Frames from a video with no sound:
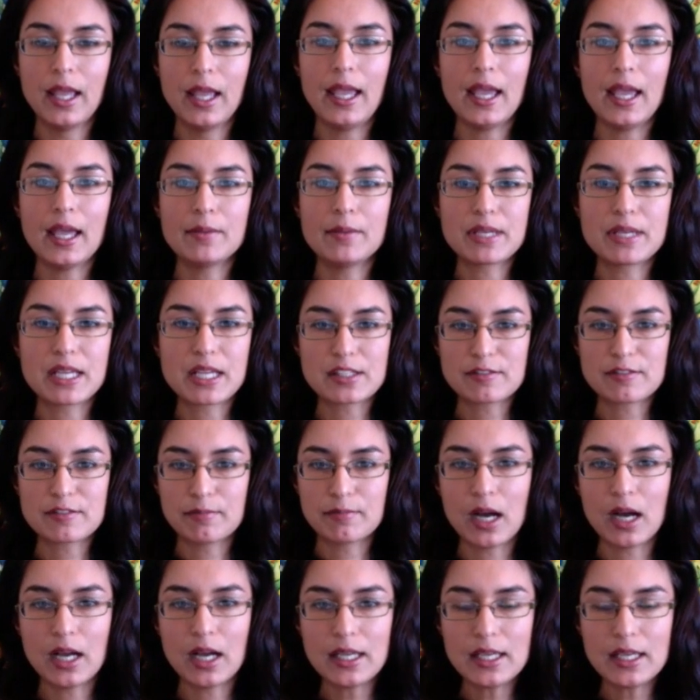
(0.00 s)
And because of
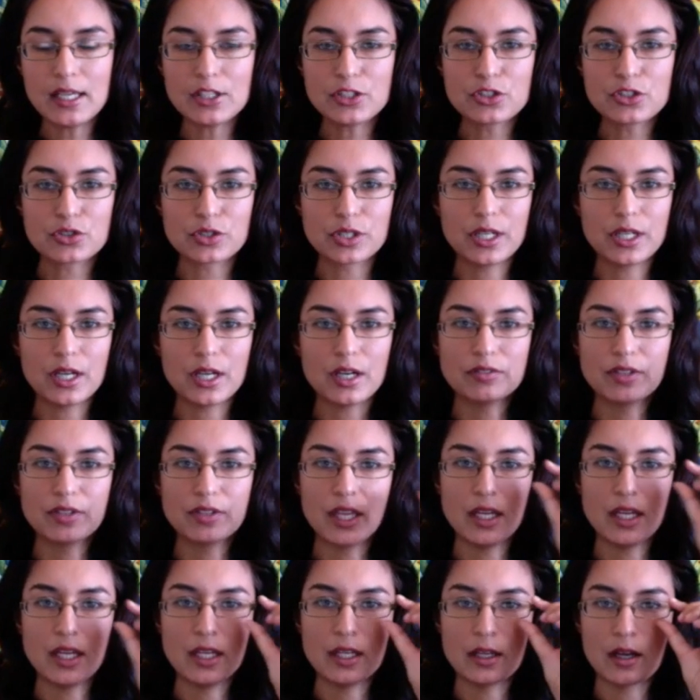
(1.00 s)
my history of
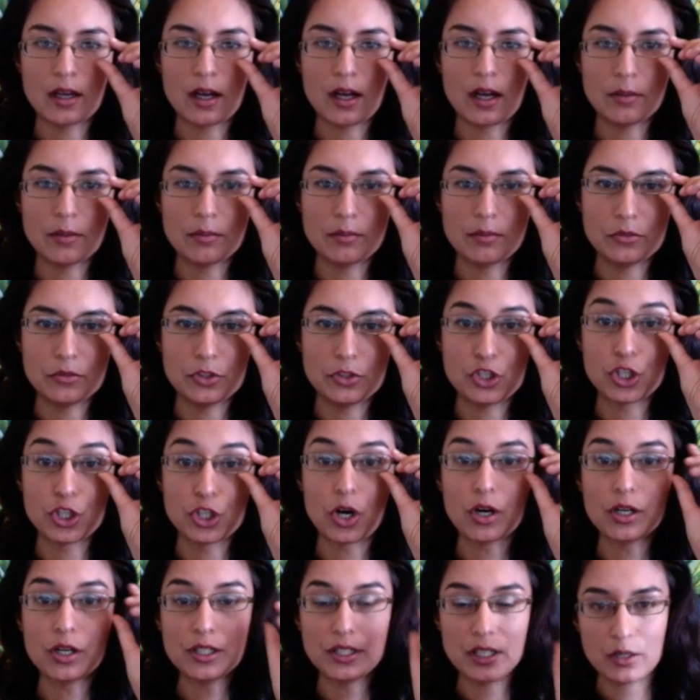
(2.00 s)
getting
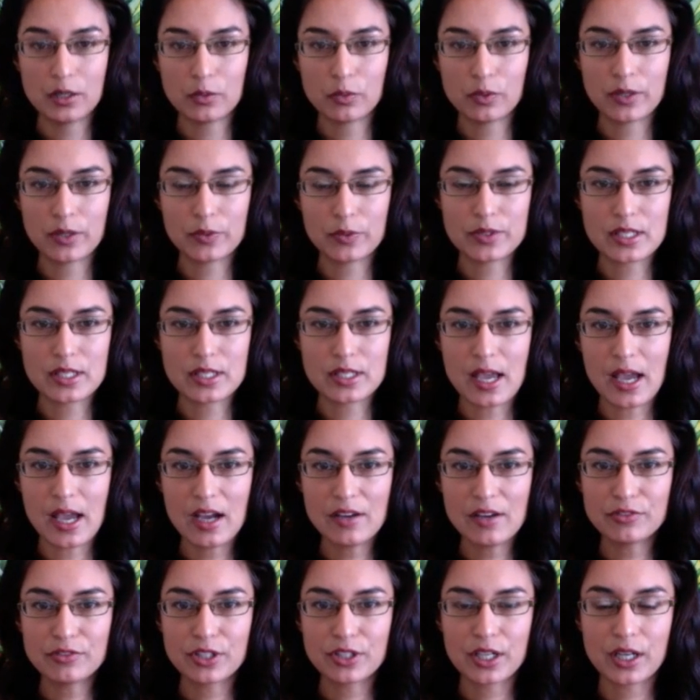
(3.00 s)
Giardia when I was in
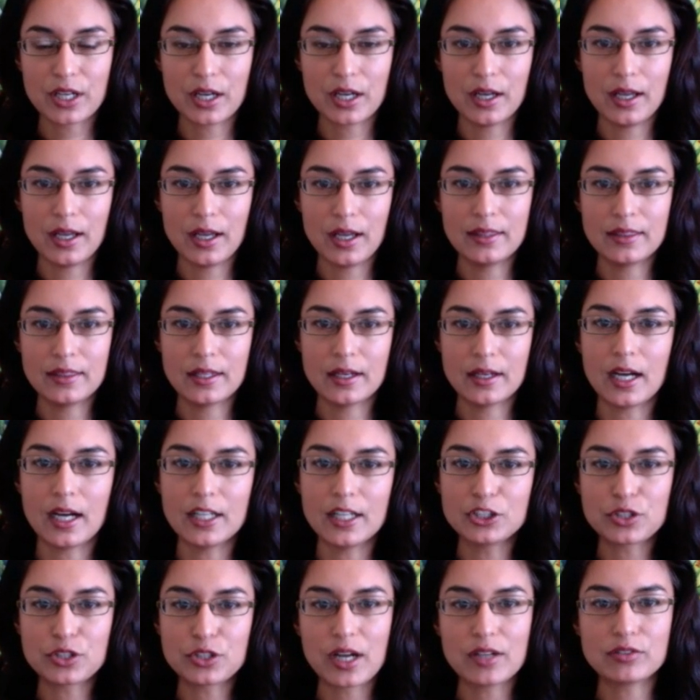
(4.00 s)
Africa, and then I
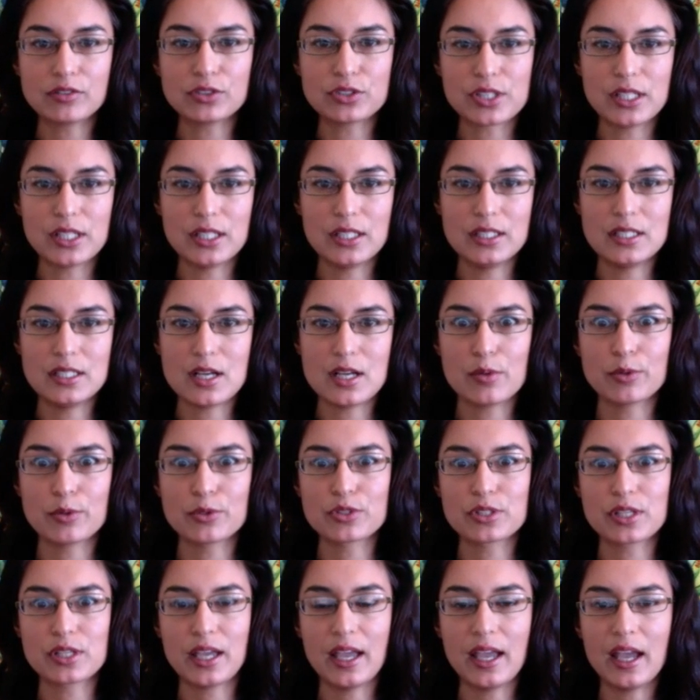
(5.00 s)
traveled to India
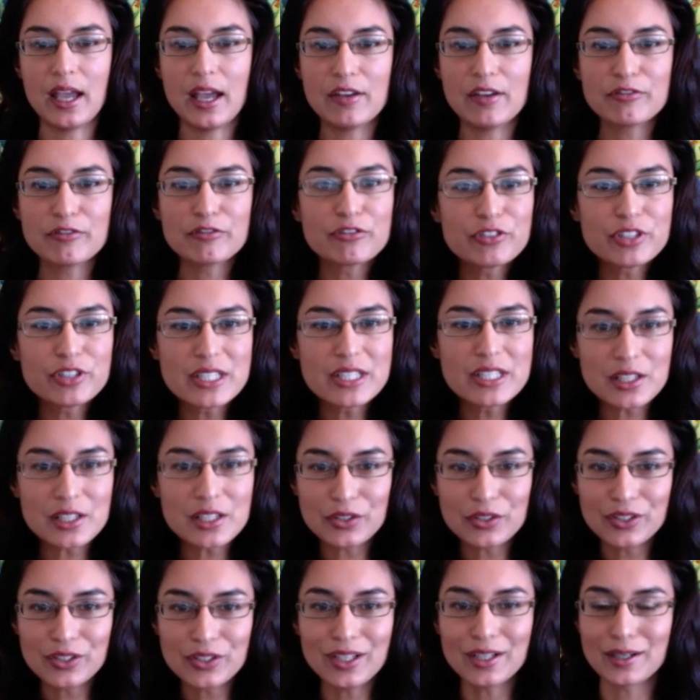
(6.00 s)
almost every
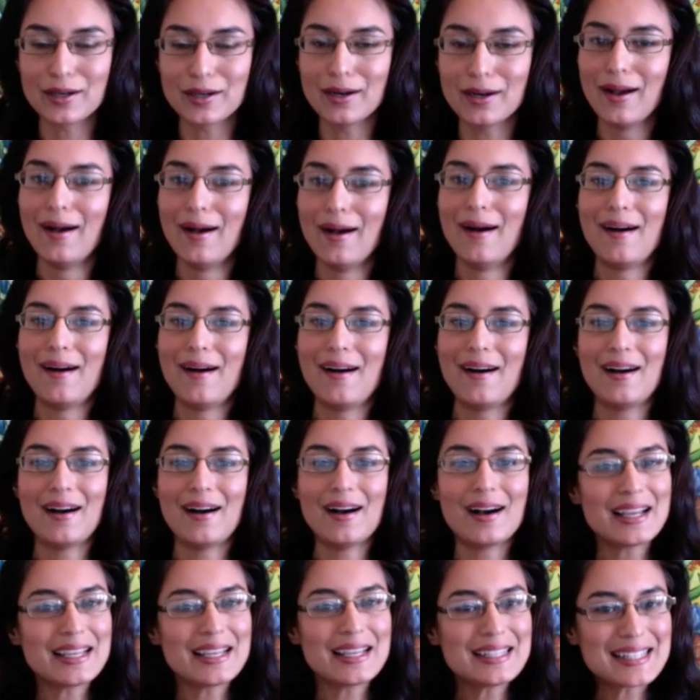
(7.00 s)
single year,
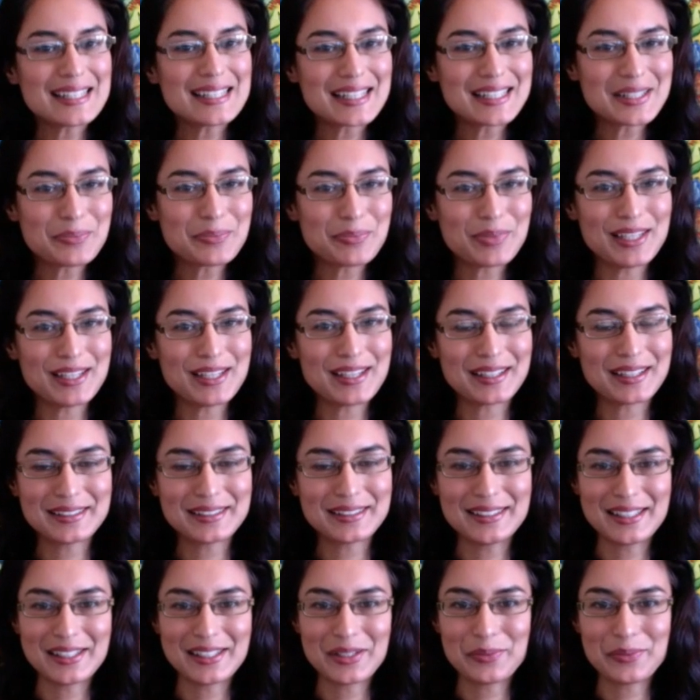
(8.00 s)
I tend to be a
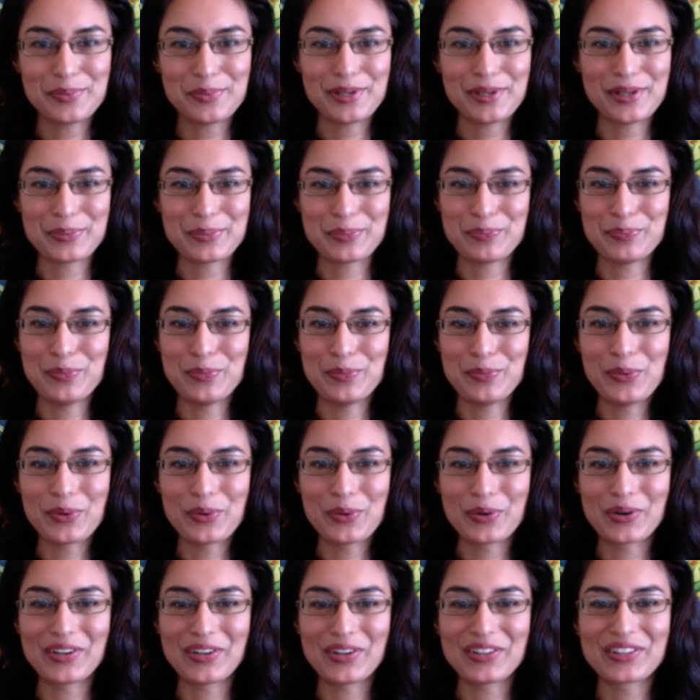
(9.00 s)
little bit
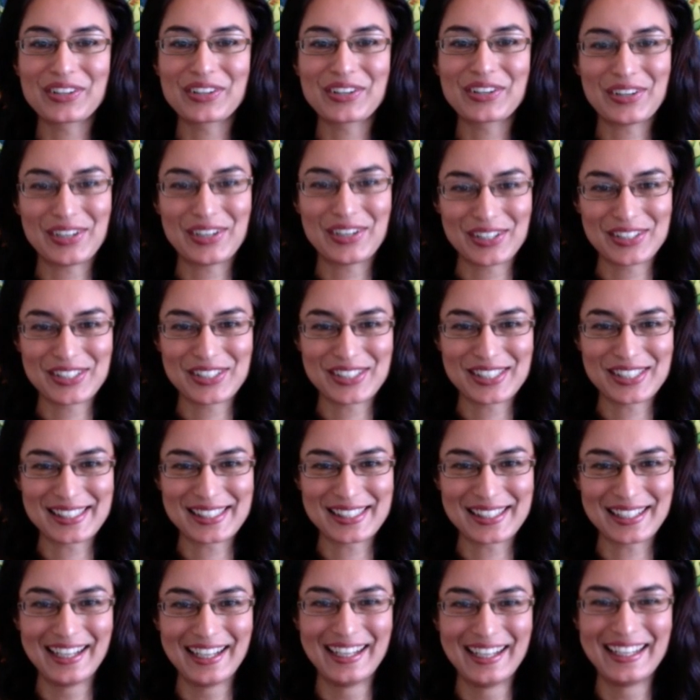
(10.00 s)
more on the cautious
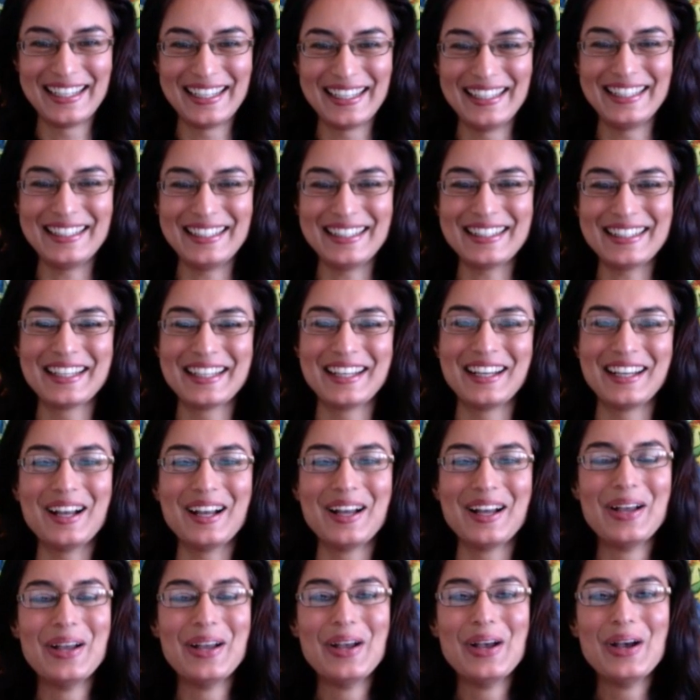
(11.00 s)
side
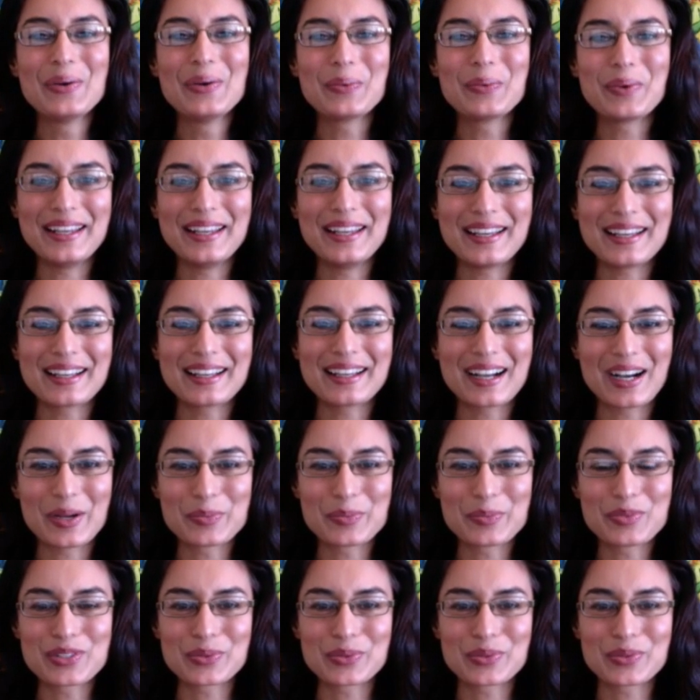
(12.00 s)
when it
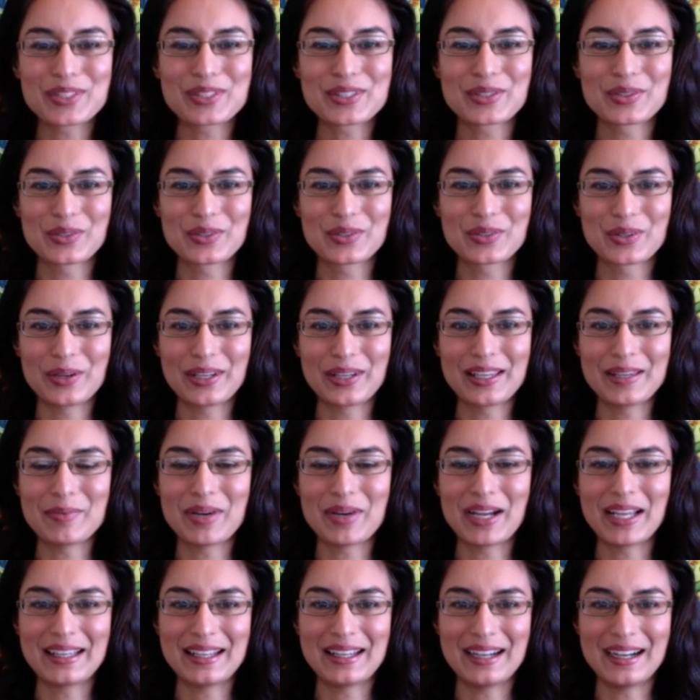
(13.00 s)
comes to what's growing in
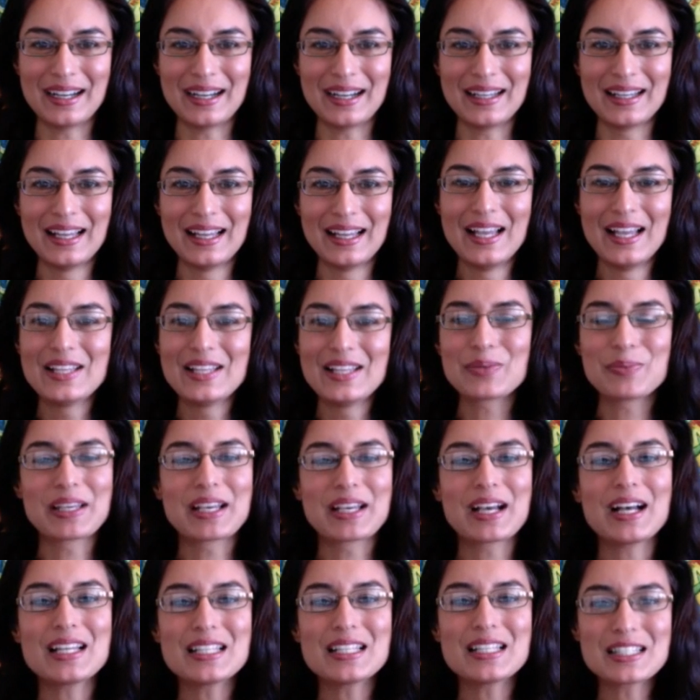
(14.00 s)
my gut. So
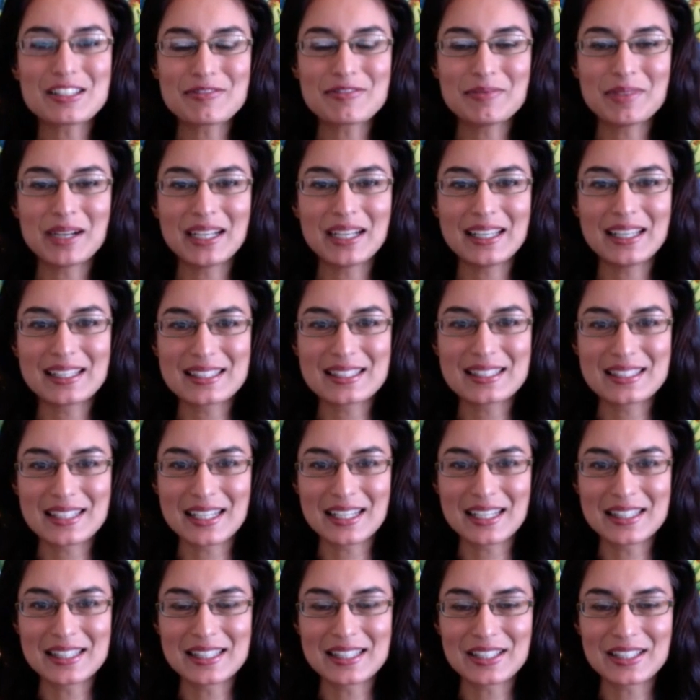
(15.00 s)
because of my
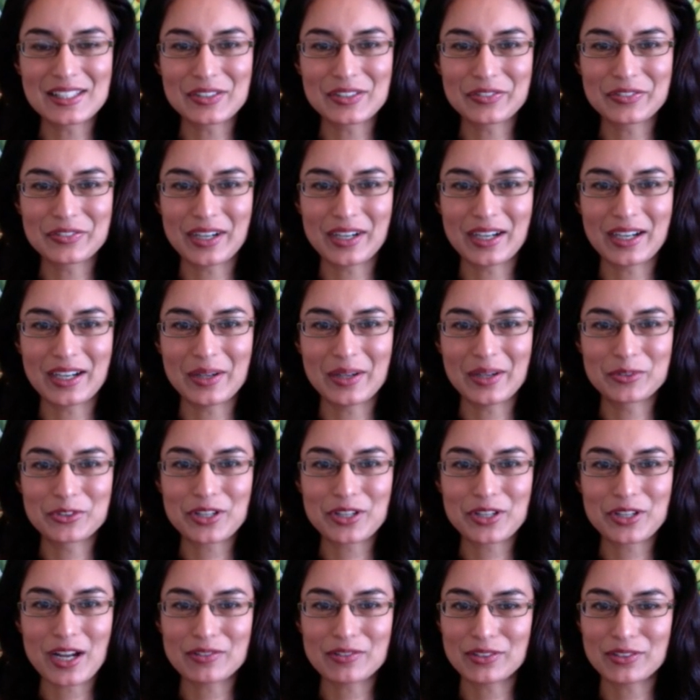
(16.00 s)
extensive
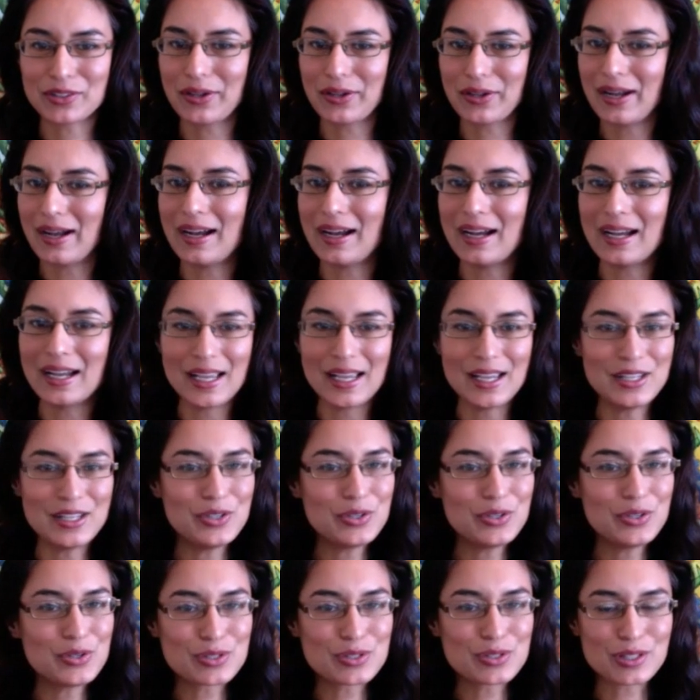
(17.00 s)
travel, I
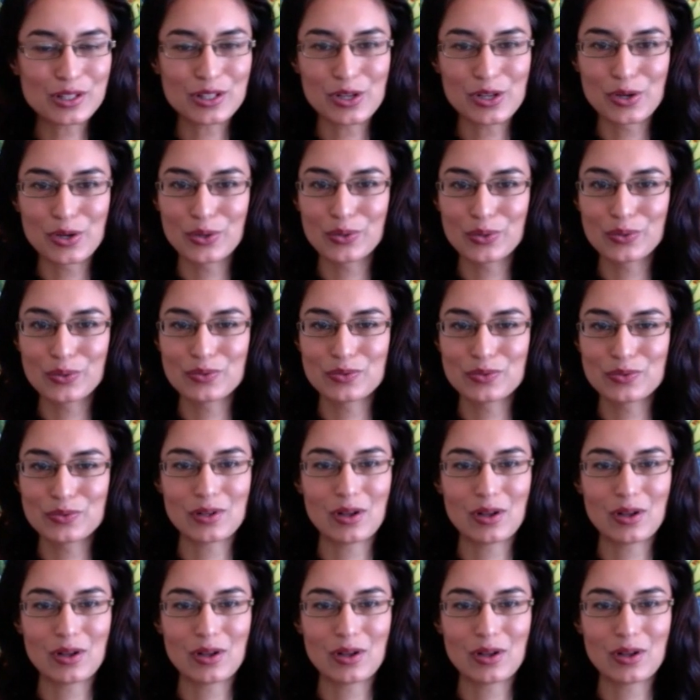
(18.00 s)
use cloves